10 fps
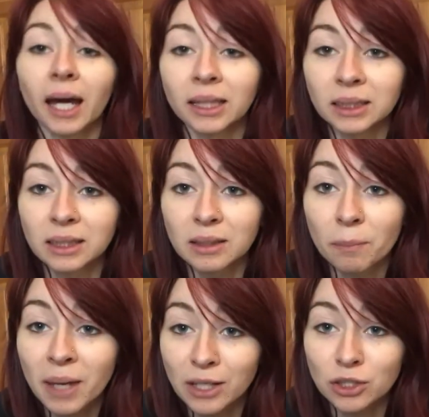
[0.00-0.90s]
And the
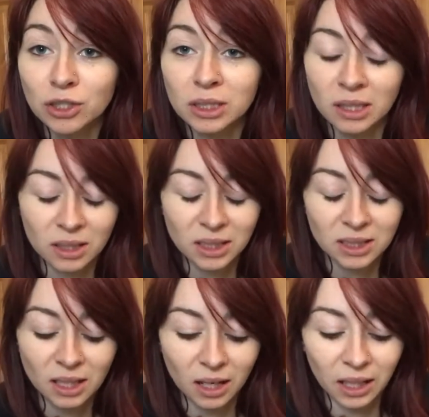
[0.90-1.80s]
pictures and the
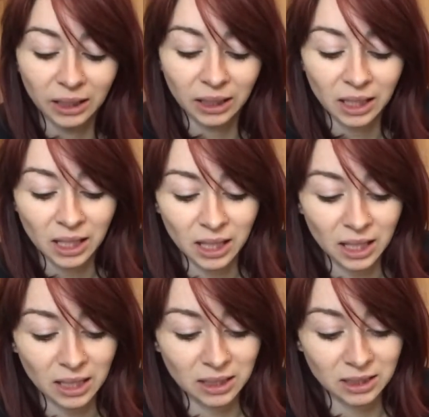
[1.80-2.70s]
design
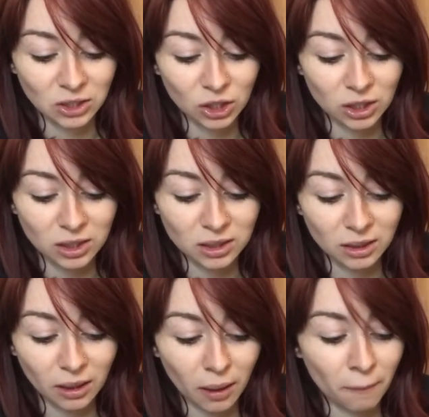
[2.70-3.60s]
is just
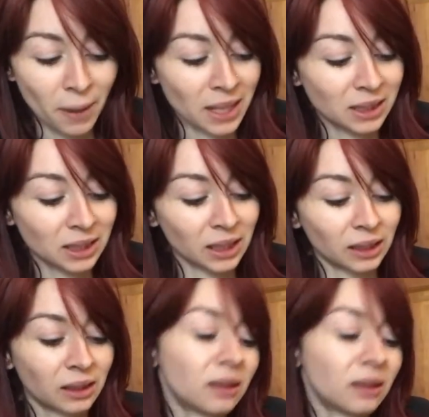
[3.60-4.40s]
amazing.